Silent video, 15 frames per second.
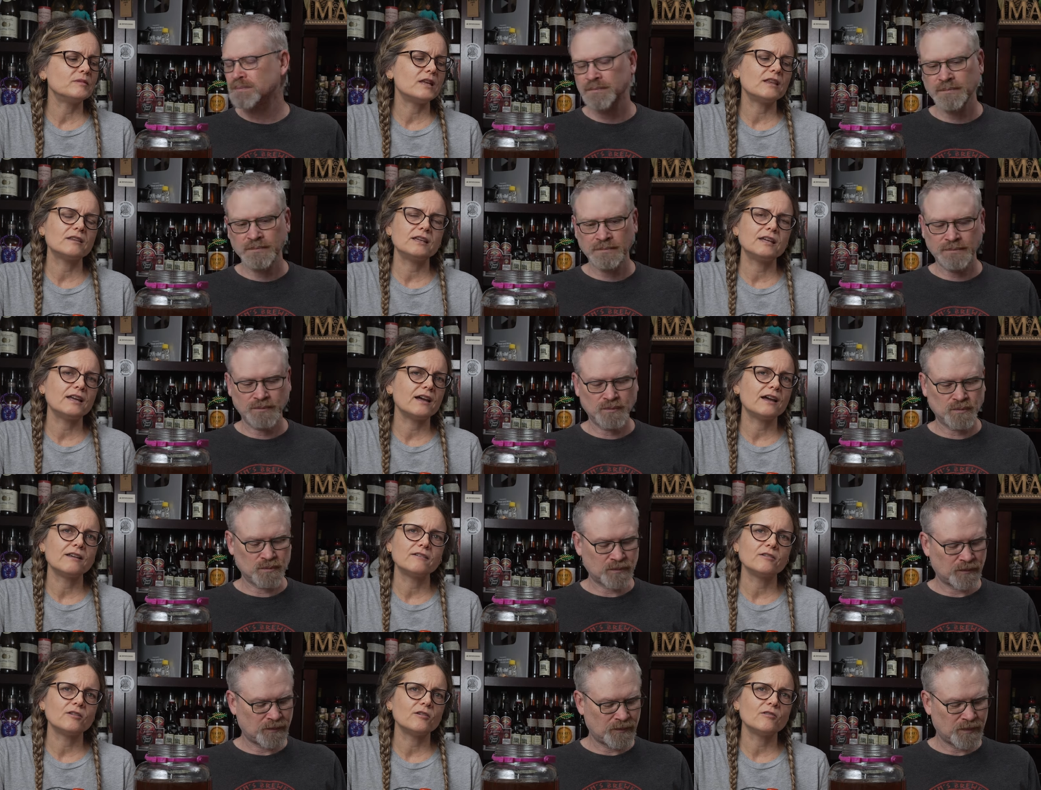Speaker 1: lately. I
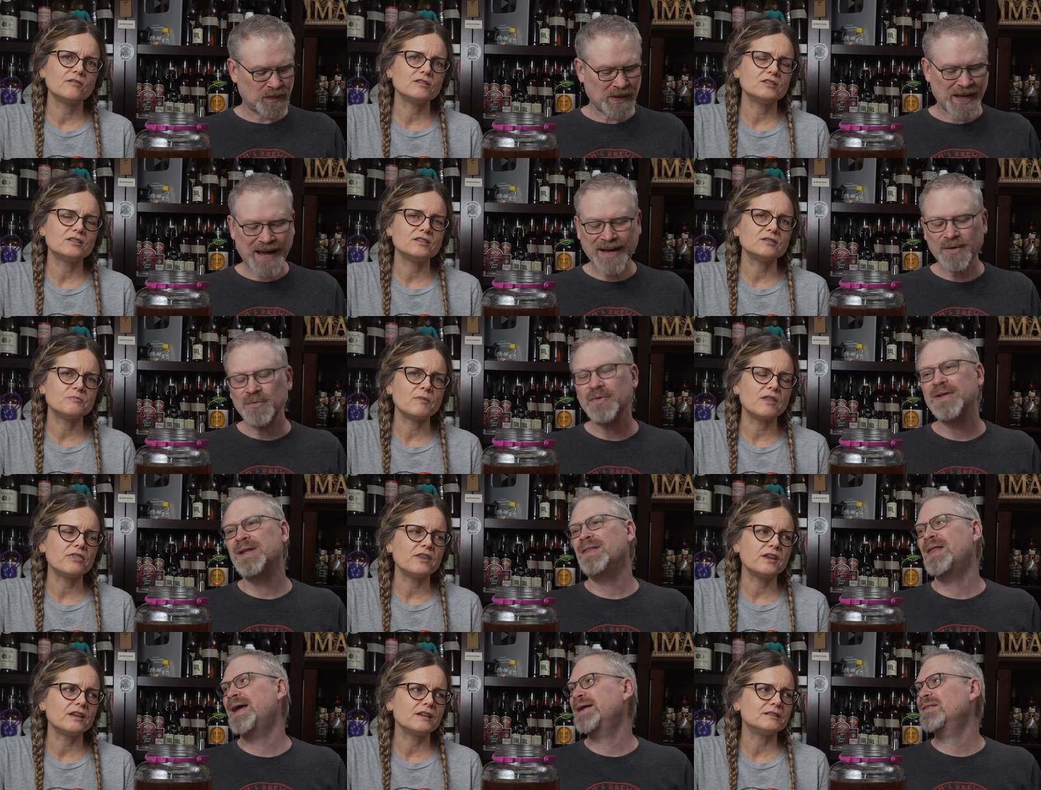don't know. It's, I don't really
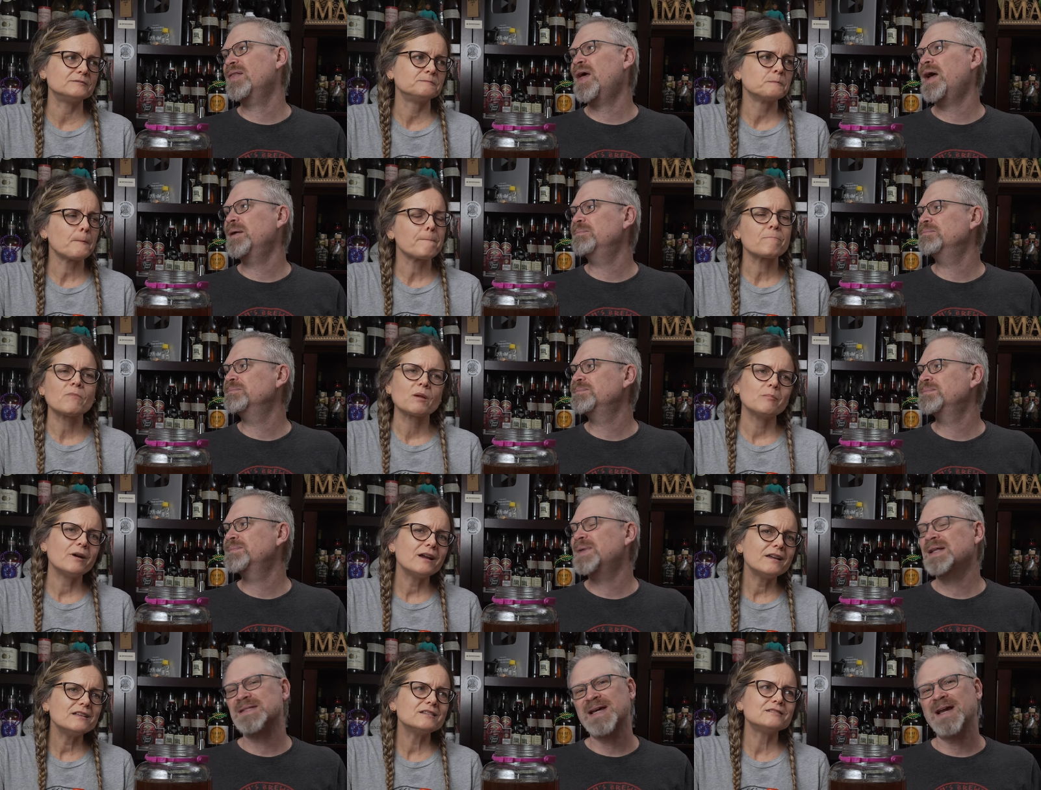thing. like lime. Brian,
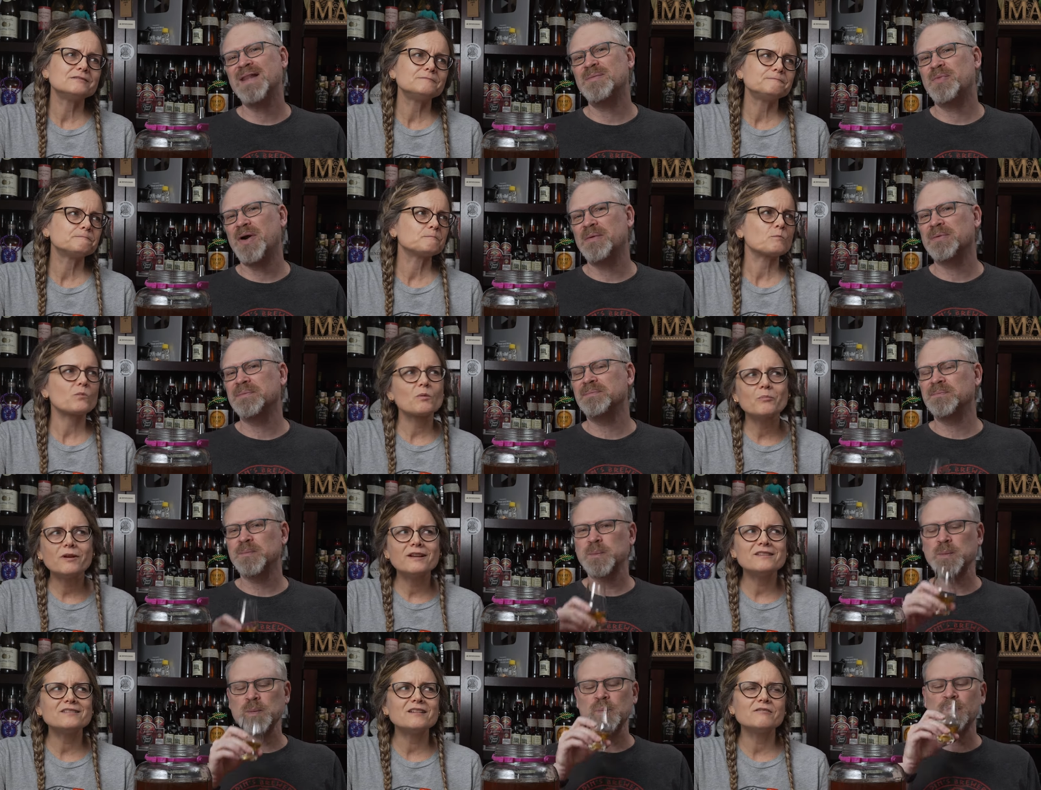That's kind of the problem.
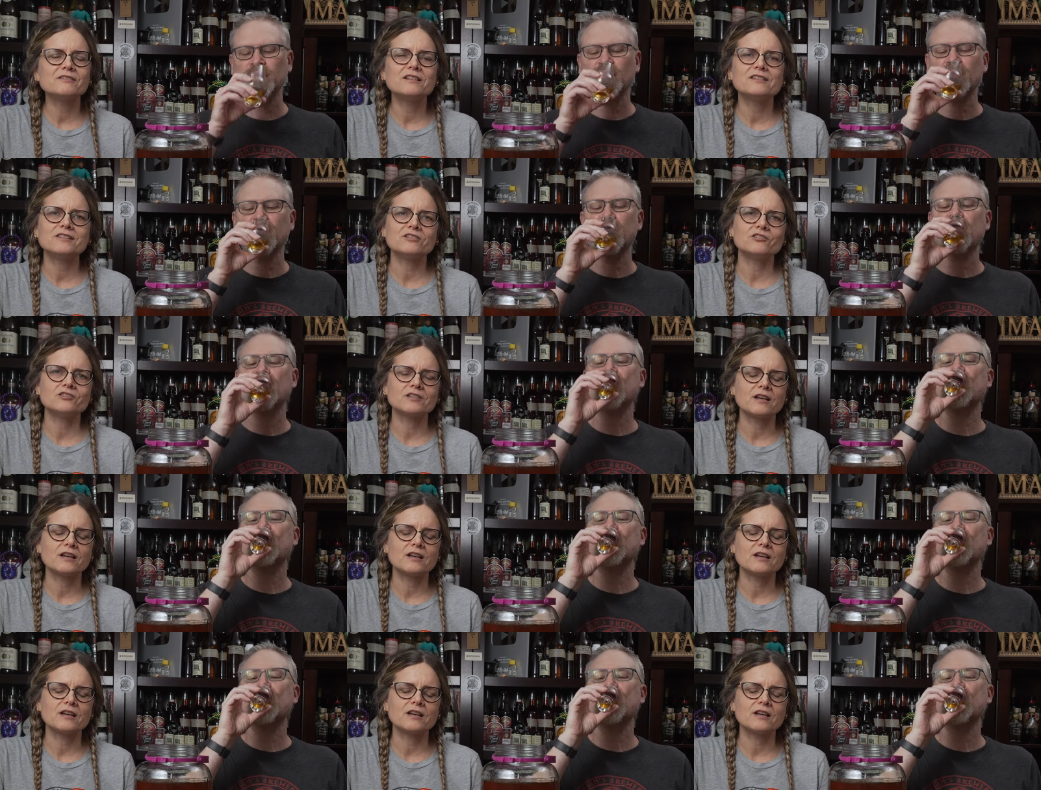Brian's not really a citrus